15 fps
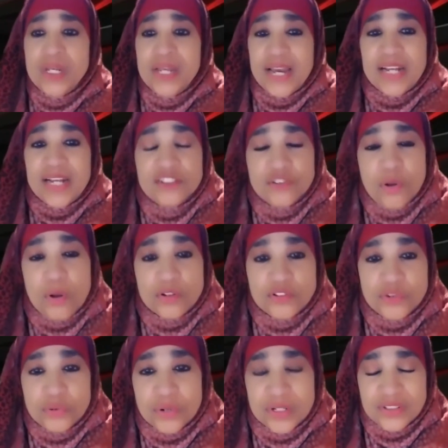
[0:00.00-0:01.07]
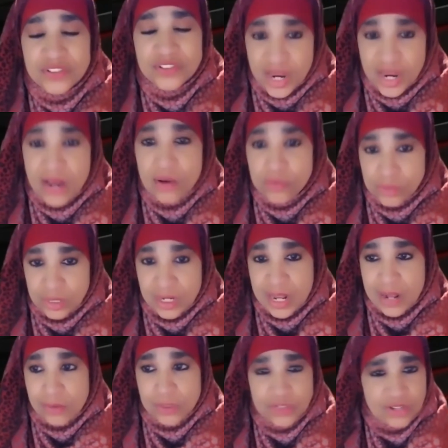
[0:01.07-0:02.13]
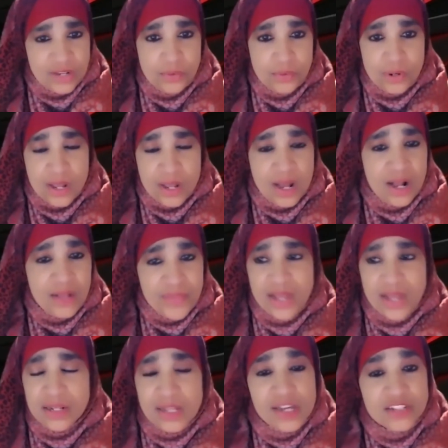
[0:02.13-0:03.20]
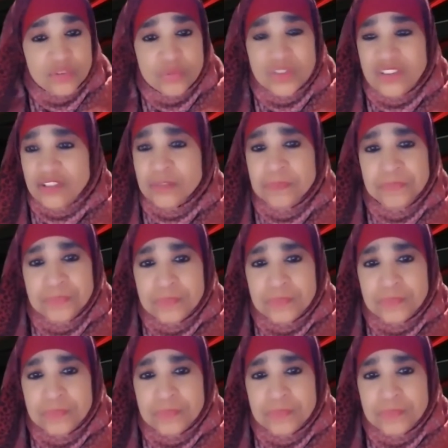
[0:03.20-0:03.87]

and it's also on SoundCloud, because I know that class was...